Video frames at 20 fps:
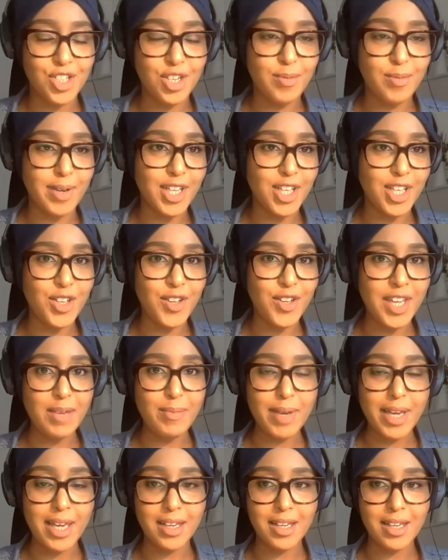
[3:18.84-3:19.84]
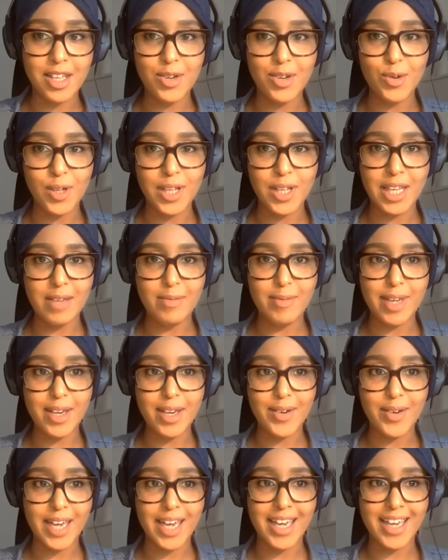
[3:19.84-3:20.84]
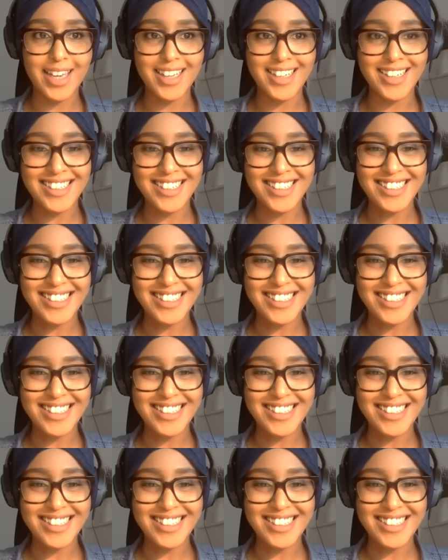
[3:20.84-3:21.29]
Jeremiah. Can you hear me? Can you all hear me okay?